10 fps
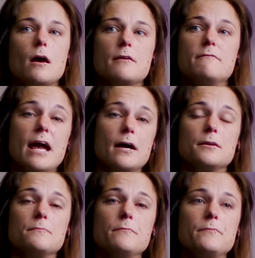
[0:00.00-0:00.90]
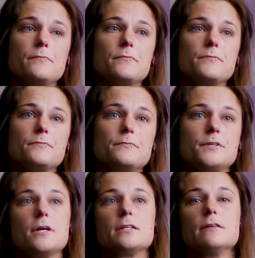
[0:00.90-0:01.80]
Got a van,
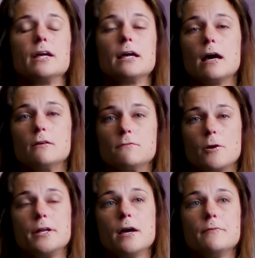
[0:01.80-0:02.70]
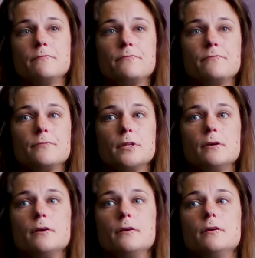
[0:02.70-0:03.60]
started living in California.
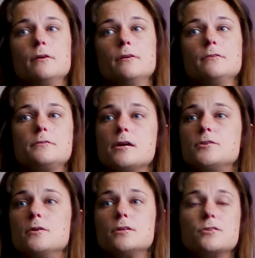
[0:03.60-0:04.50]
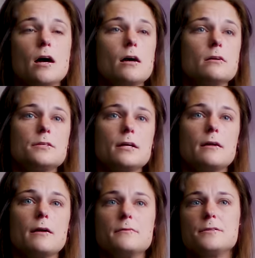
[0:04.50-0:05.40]
Started doing drugs.
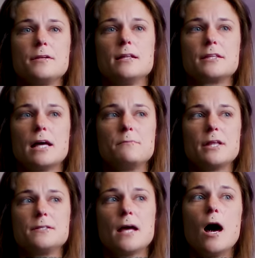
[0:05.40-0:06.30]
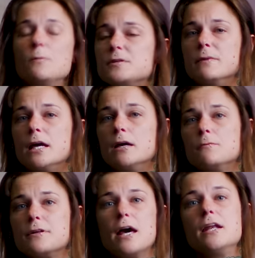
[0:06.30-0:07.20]
It's not like that place helped me
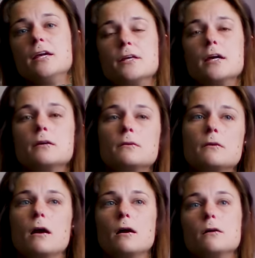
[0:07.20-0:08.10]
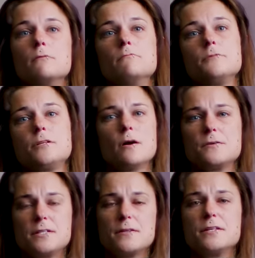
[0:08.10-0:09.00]
with anything. So I was
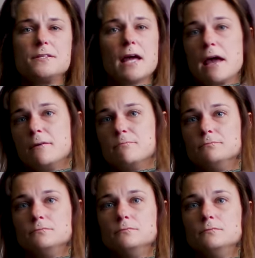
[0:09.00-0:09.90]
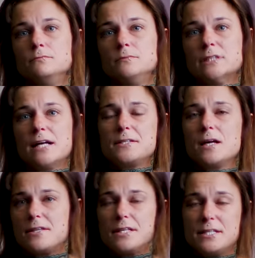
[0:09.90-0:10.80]
still the same. I
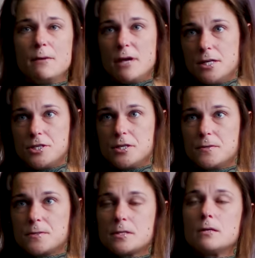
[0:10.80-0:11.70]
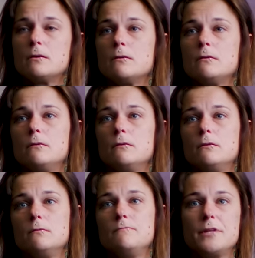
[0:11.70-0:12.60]
still had the same issues,
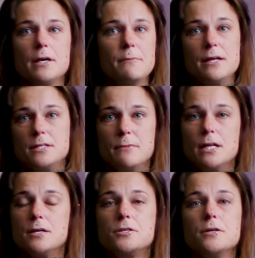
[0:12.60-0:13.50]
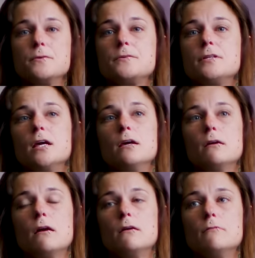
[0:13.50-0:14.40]
the abandonment issues, the